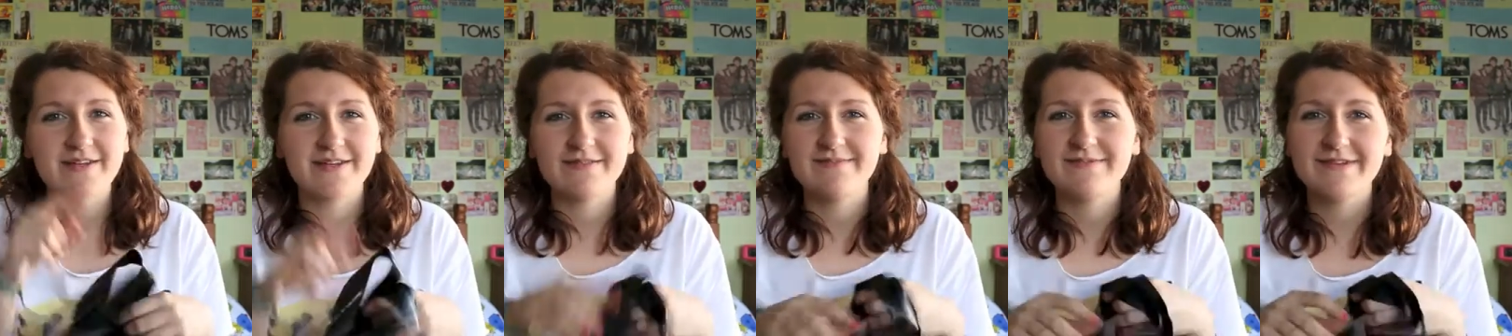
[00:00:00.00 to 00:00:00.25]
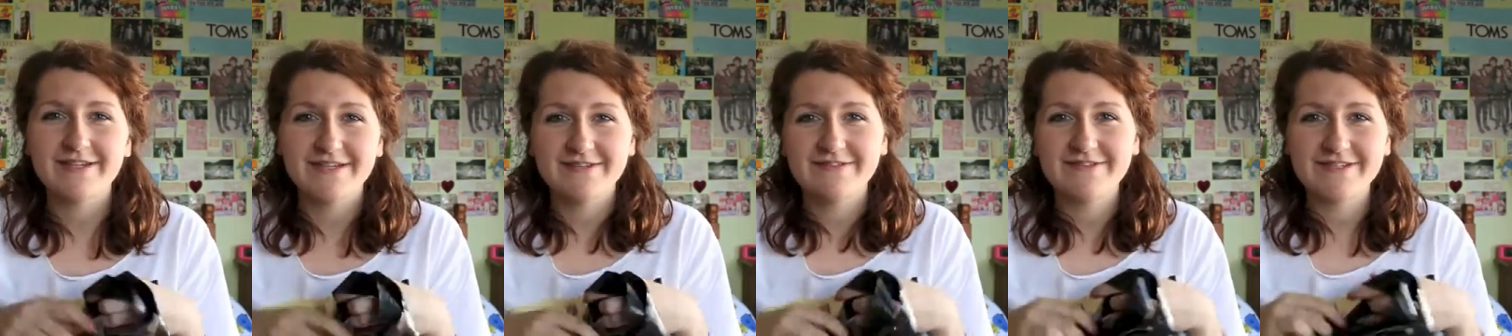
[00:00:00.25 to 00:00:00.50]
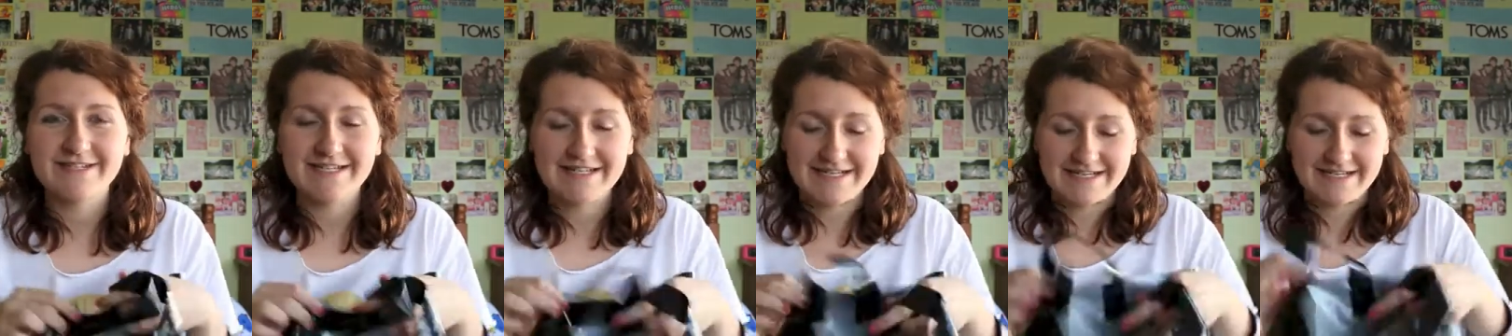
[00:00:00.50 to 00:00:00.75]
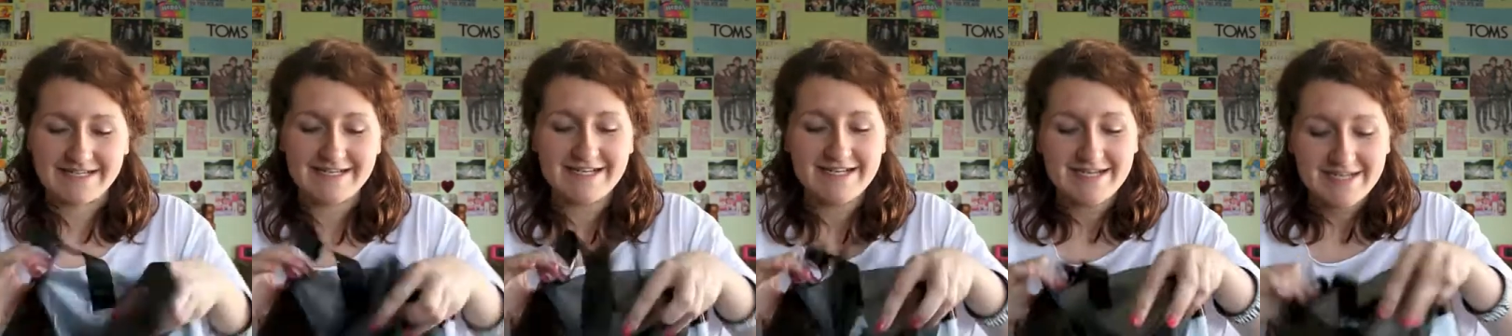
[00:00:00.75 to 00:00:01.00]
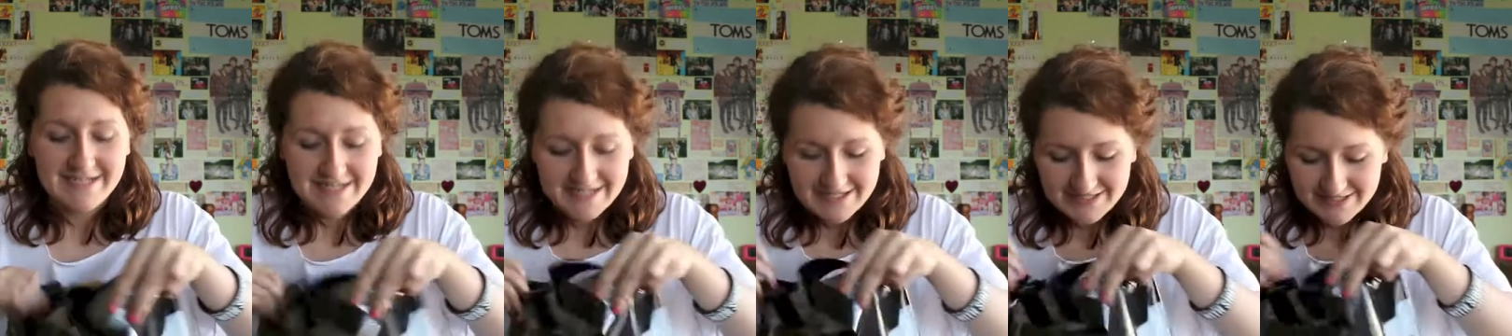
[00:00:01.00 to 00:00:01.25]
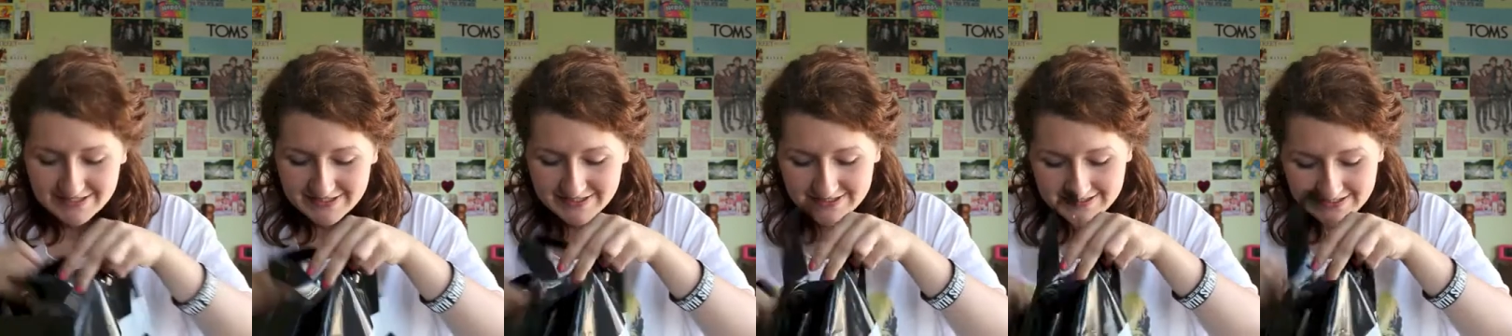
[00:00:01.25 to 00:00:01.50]
I'm going in.
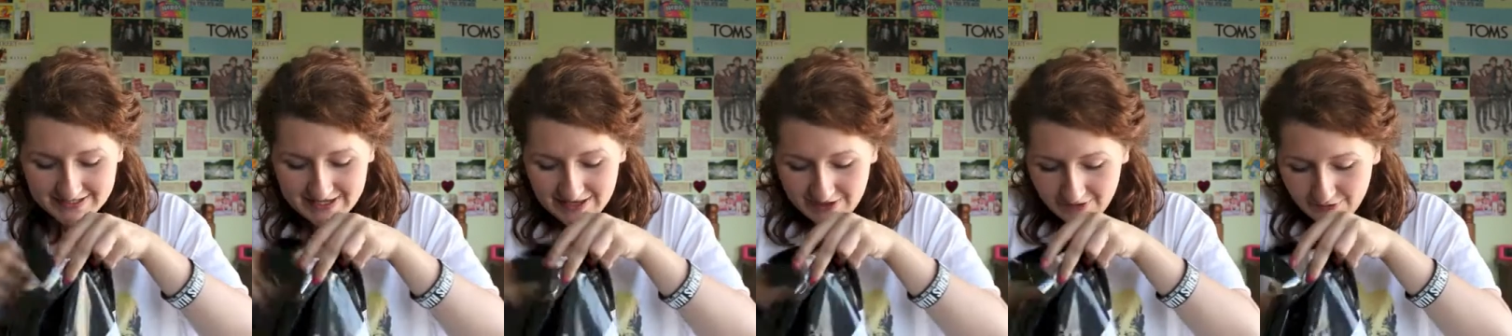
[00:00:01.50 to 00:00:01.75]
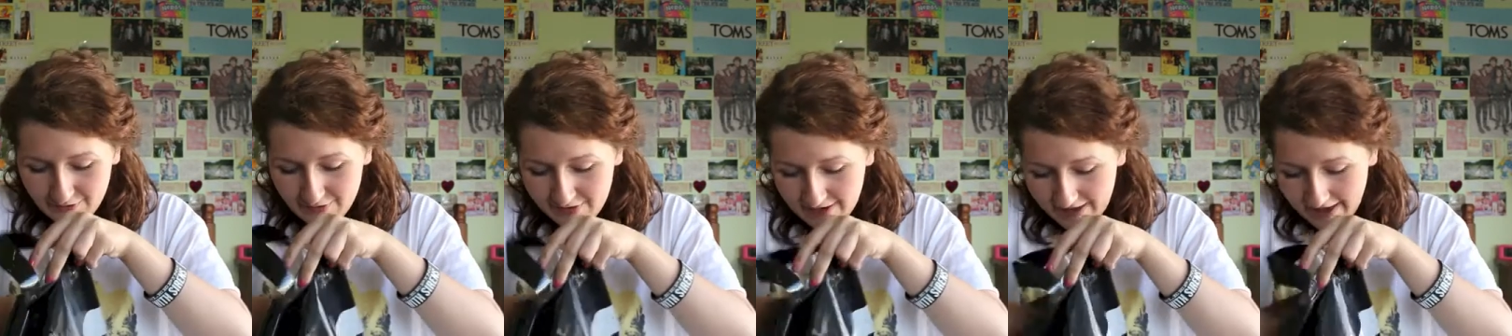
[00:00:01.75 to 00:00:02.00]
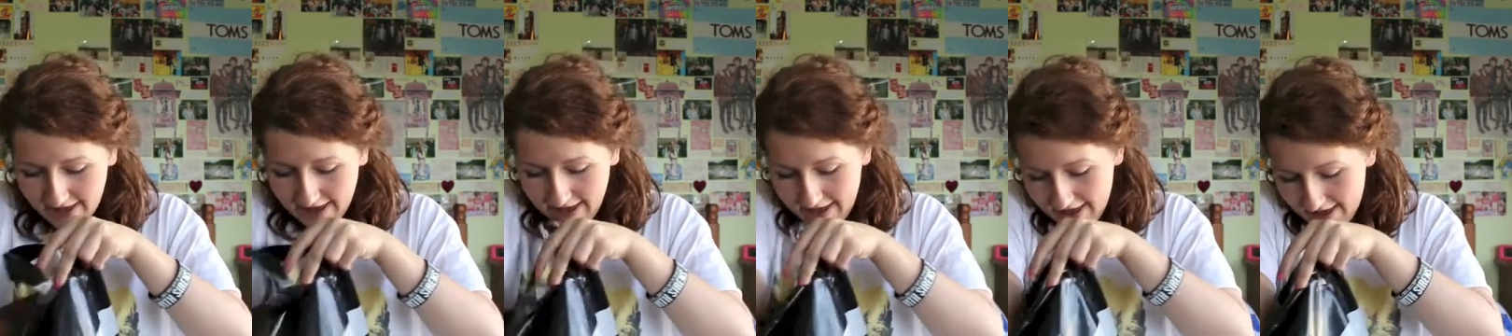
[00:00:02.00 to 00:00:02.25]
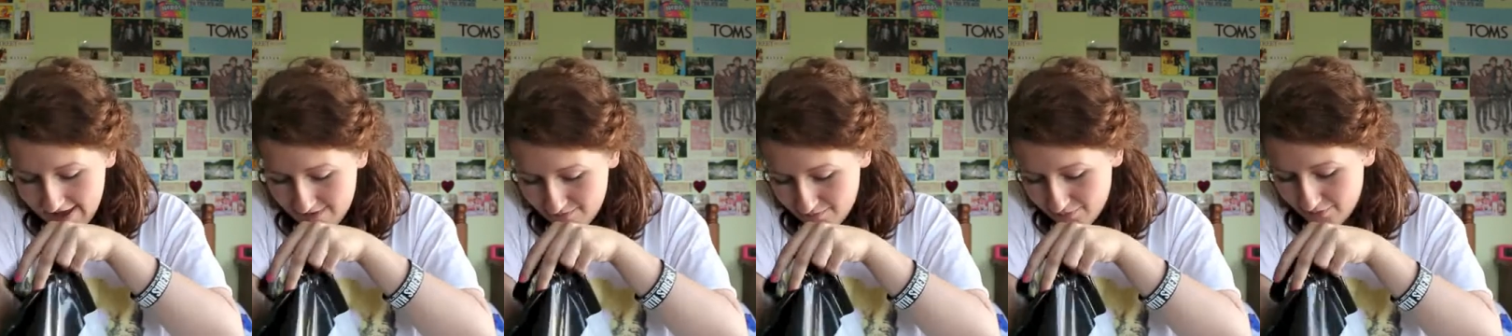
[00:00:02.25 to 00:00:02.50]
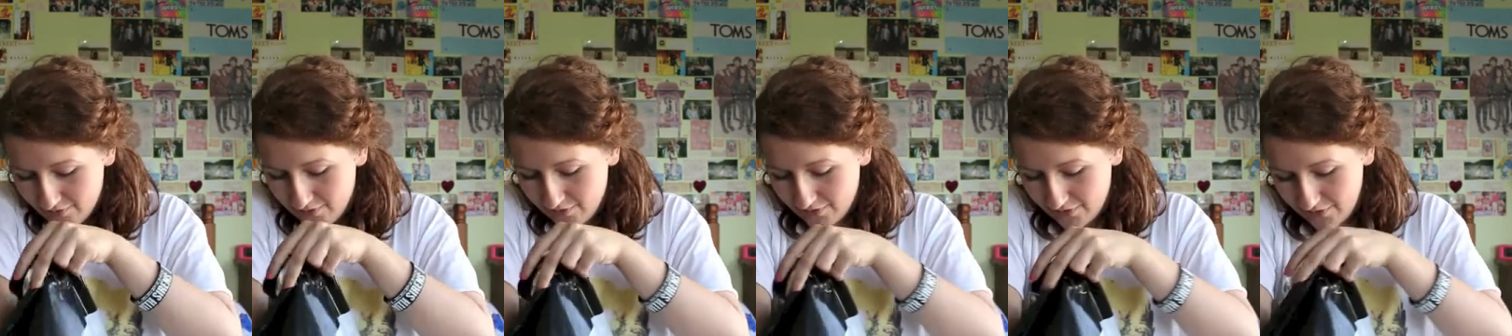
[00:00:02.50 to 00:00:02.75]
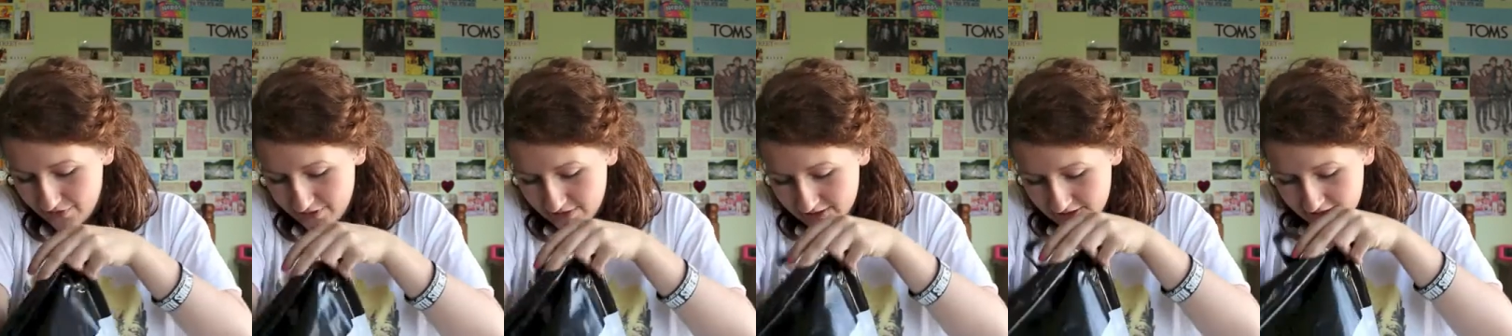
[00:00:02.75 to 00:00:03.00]
So I
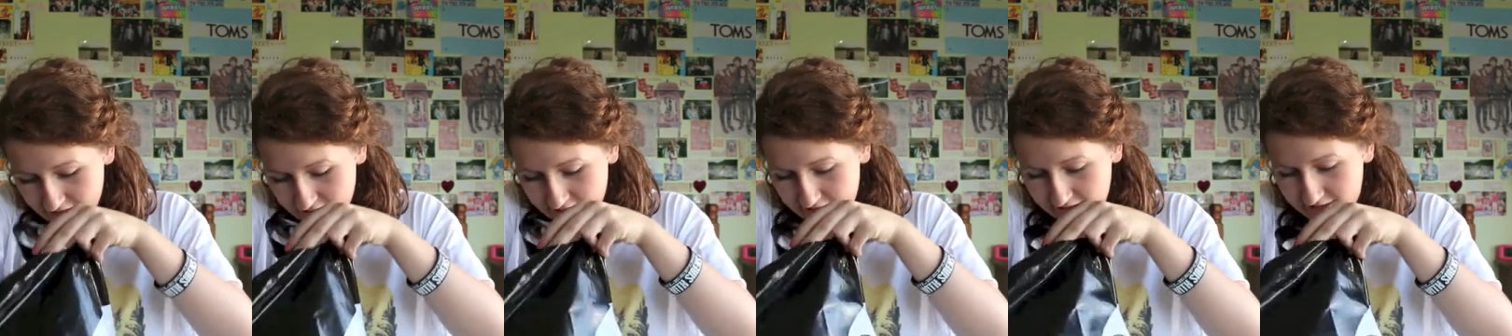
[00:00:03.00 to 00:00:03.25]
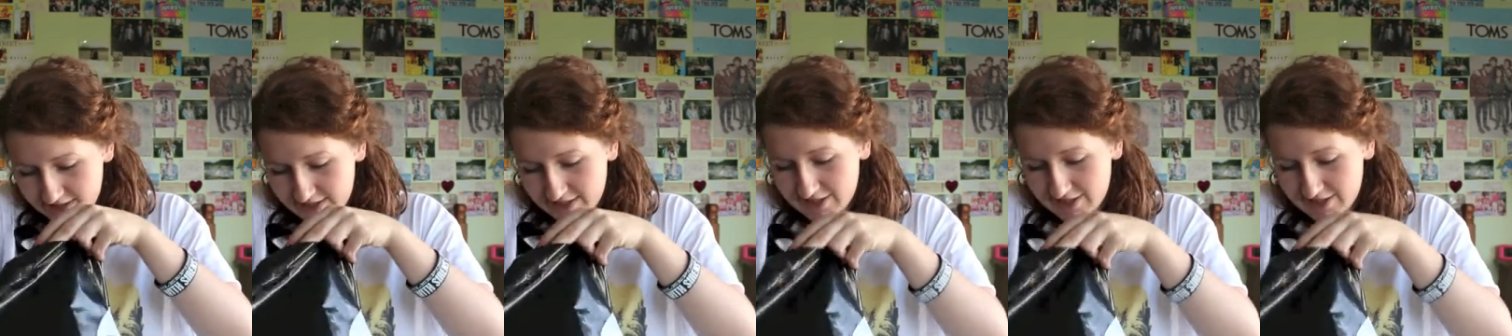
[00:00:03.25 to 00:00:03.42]
bought